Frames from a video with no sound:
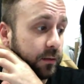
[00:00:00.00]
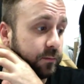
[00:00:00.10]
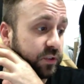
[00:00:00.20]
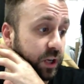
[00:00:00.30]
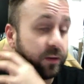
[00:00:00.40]

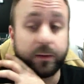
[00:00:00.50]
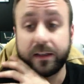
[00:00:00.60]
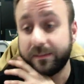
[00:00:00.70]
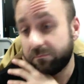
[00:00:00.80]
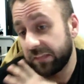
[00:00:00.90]
So
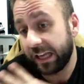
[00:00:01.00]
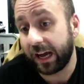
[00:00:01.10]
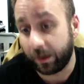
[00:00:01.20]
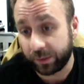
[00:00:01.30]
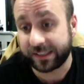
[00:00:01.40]

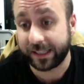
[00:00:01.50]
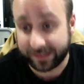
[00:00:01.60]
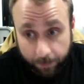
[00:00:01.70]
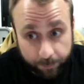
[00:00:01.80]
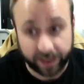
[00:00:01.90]
I would say
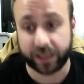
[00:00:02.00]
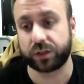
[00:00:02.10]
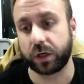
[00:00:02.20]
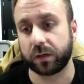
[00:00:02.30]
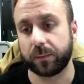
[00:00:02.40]
that's a big
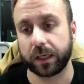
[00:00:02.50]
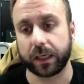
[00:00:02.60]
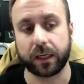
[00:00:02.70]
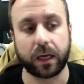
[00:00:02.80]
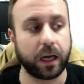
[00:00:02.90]
chunk of
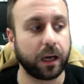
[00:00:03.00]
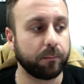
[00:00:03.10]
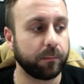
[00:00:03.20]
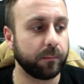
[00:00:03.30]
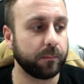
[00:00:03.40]
money.
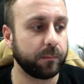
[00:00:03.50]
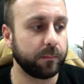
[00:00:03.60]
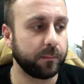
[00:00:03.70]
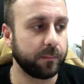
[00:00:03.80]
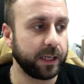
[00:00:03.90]

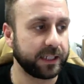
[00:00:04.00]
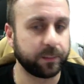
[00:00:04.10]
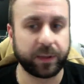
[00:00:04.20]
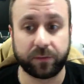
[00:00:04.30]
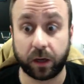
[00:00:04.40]
It's
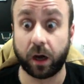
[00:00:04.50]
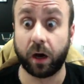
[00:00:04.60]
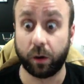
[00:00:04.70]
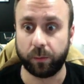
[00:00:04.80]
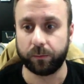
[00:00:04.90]
a bit of
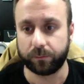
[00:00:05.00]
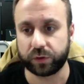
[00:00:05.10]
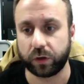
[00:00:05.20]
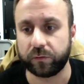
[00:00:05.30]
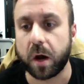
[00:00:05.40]
a
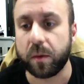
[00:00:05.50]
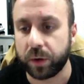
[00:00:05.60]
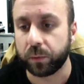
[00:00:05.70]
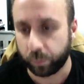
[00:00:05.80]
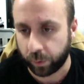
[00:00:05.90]
sort of
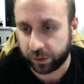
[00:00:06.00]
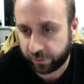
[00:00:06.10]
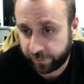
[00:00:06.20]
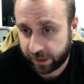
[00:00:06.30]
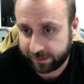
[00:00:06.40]
moment when you
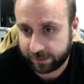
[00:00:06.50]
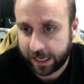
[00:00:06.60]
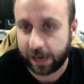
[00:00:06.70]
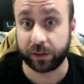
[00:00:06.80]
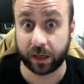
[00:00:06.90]
first start
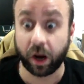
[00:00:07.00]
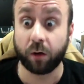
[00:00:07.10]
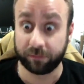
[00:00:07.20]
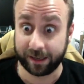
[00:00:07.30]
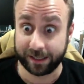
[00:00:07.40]
out. You're like, oh,
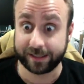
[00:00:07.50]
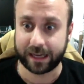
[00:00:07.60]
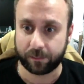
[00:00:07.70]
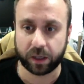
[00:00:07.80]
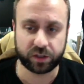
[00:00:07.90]
really,
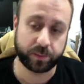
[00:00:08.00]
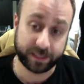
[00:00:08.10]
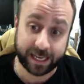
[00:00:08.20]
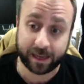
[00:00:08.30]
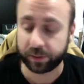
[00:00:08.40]
that much? But
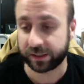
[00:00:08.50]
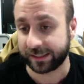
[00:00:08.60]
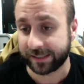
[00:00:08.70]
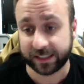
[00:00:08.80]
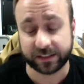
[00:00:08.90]
yeah, because
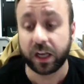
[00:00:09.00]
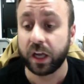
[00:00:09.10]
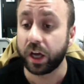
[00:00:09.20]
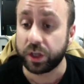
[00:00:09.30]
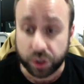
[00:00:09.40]
it takes
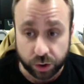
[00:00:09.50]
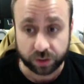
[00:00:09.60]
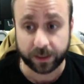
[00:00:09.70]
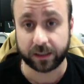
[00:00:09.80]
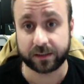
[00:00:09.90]
a huge
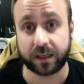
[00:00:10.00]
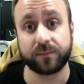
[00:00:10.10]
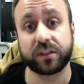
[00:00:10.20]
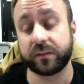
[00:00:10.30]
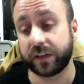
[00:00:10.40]
amount of time
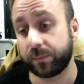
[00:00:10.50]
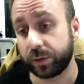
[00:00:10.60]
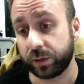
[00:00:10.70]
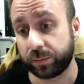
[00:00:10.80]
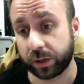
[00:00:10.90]
to develop a
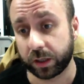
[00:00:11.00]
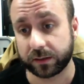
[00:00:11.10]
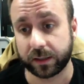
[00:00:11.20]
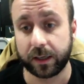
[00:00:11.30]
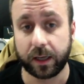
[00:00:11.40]
new
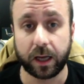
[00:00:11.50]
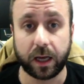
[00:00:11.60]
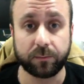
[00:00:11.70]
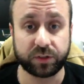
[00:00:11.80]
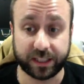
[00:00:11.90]
product.
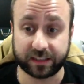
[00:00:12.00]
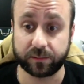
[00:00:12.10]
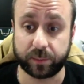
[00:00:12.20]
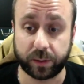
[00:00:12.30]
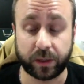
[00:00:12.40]
So that's
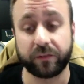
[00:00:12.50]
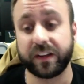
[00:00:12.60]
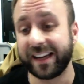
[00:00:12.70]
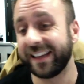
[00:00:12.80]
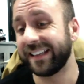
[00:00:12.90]
something to be aware of.
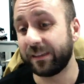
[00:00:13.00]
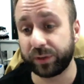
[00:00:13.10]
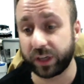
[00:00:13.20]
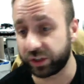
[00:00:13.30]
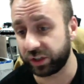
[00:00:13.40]
And then
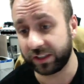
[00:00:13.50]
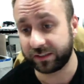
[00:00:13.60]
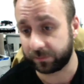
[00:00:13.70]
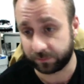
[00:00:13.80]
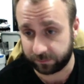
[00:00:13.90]
production
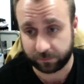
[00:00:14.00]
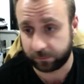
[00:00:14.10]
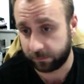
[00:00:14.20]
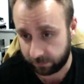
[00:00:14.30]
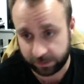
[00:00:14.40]
is
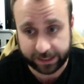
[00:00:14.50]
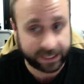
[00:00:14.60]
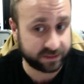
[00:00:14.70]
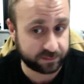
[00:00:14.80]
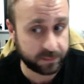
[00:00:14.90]
the
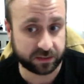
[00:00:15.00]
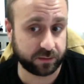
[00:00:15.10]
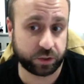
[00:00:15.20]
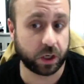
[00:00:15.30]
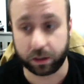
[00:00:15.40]
next
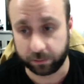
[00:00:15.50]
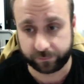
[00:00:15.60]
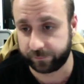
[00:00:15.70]
massive chunk of